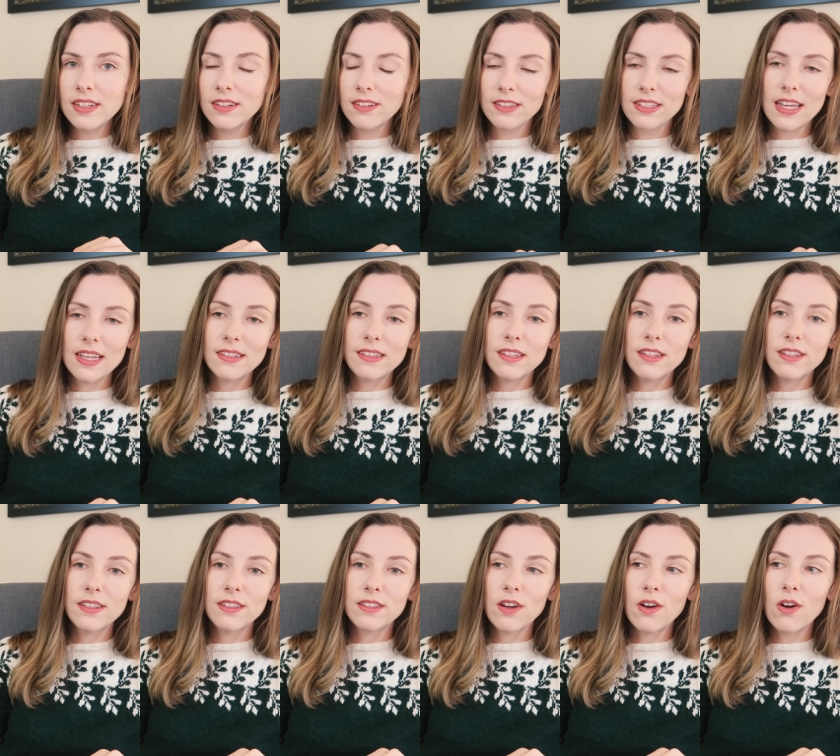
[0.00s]
needle
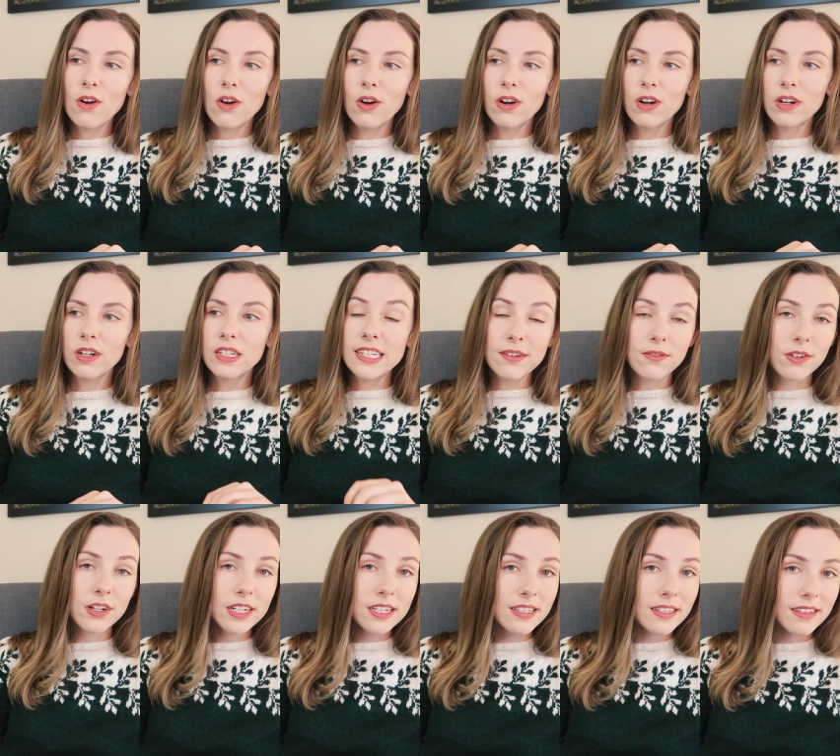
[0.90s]
sizes are
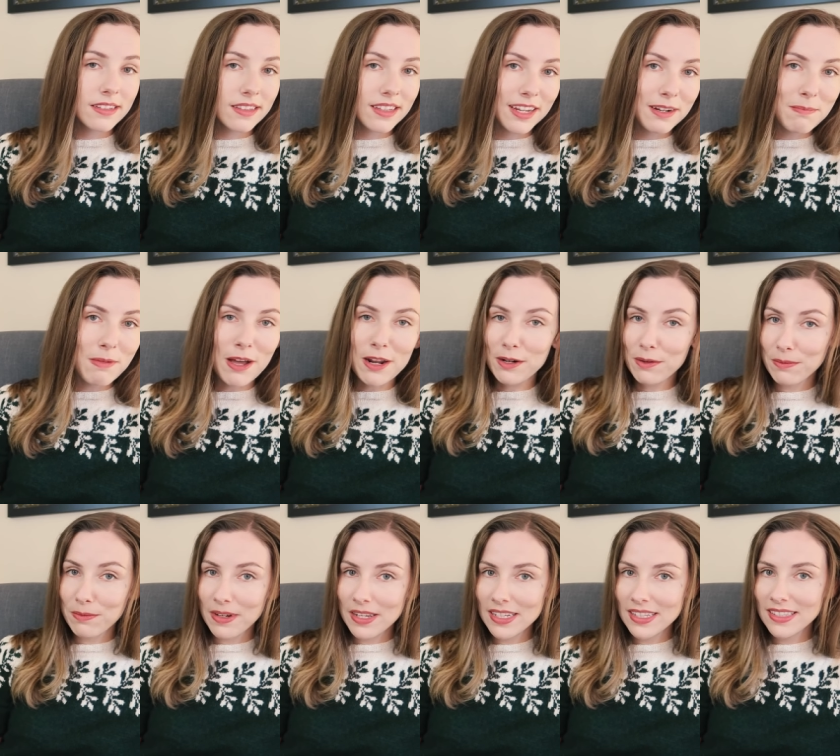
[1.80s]
different than modern
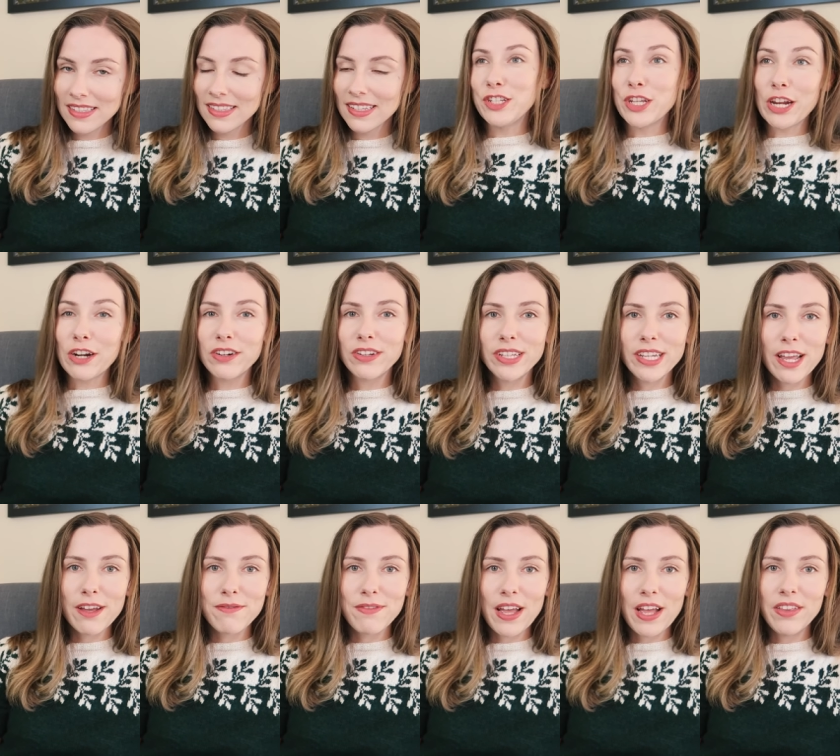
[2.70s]
ones. Generally,
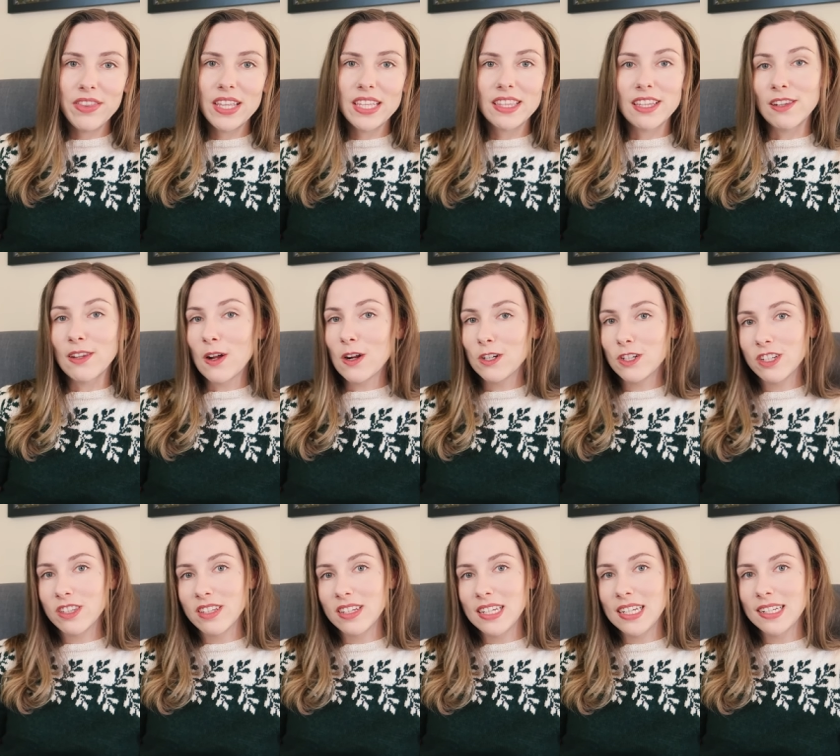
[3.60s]
I found that the larger
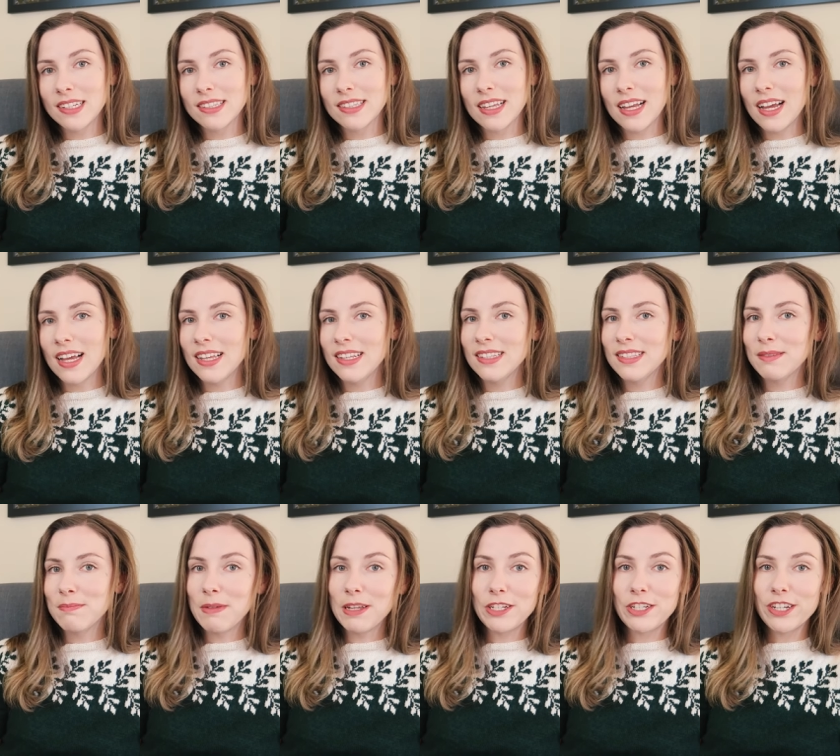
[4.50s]
the needle size
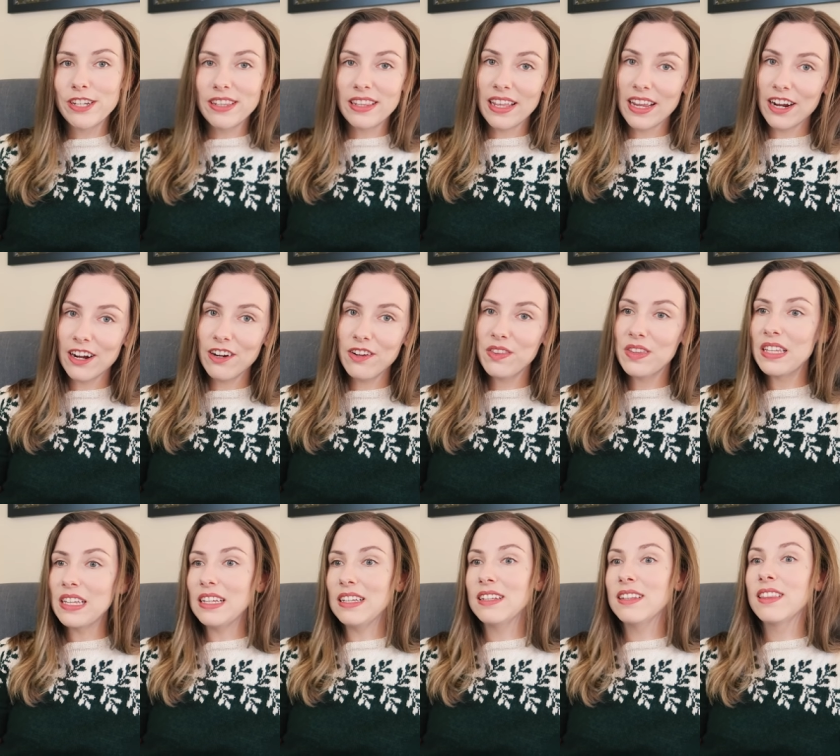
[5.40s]
mentioned there,
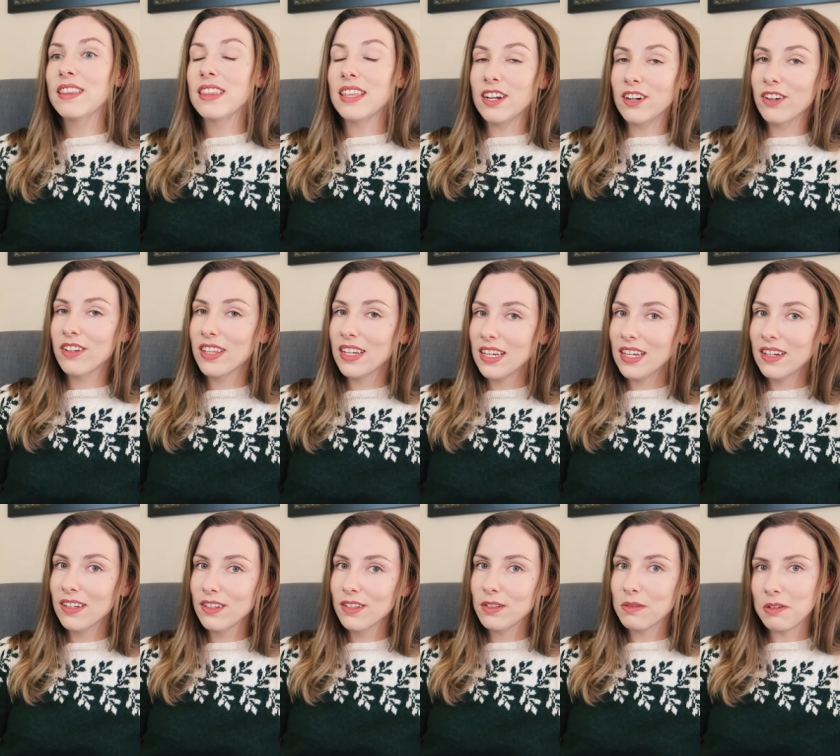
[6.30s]
the thinner the
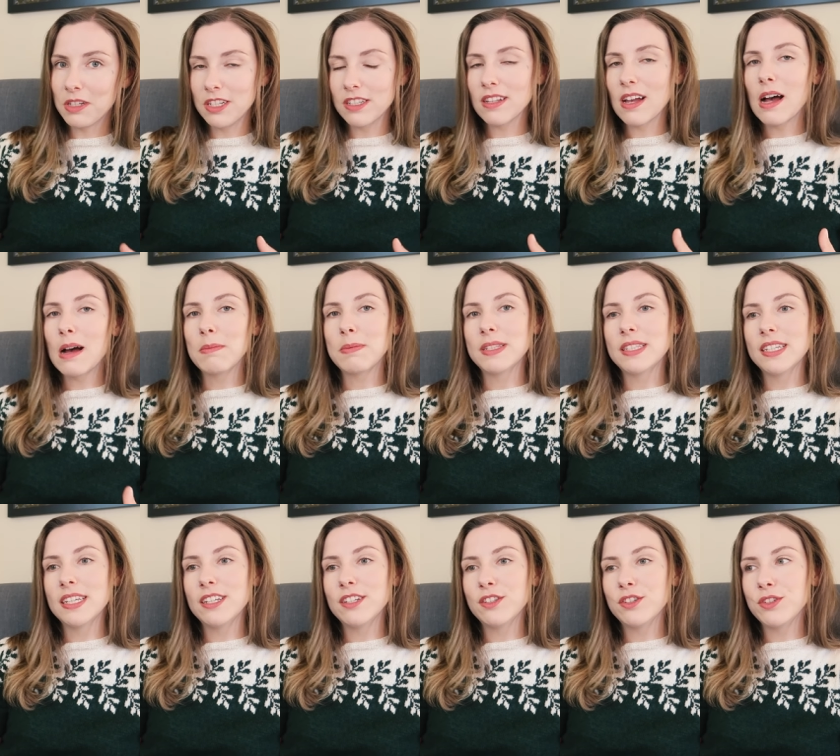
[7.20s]
needles, which is
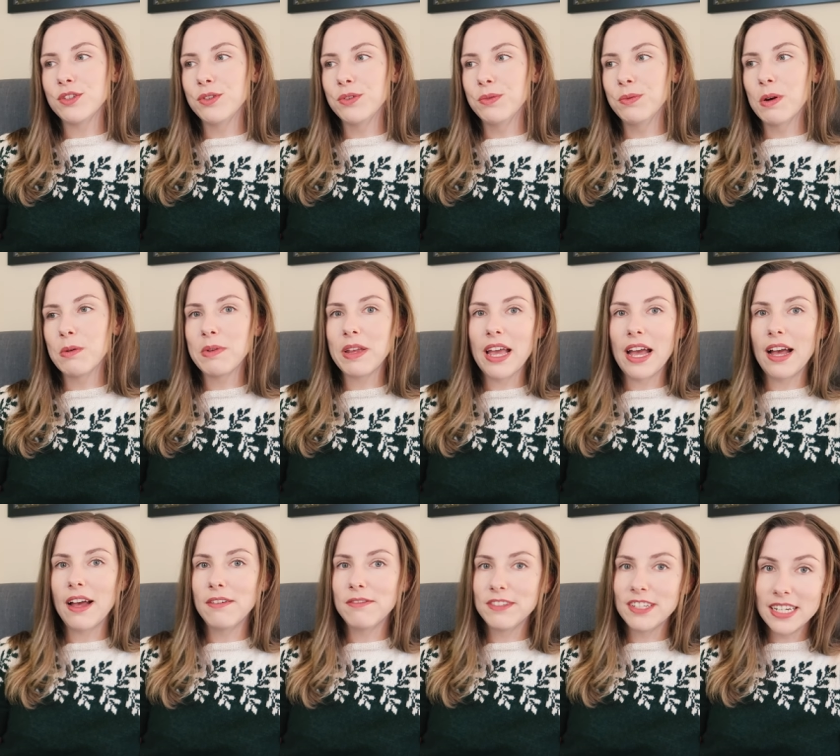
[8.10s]
opposite to what we
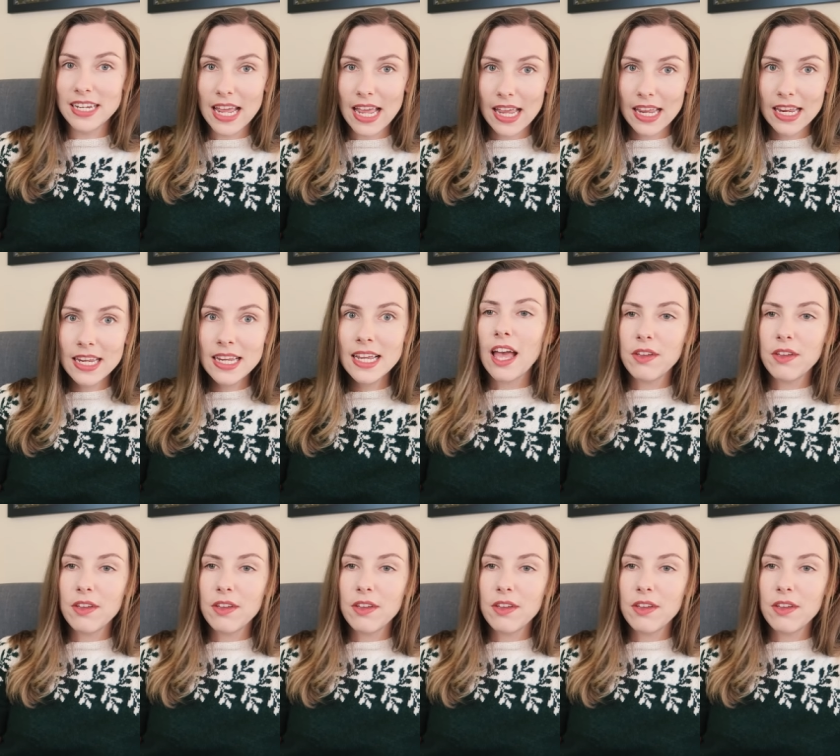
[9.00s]
have today.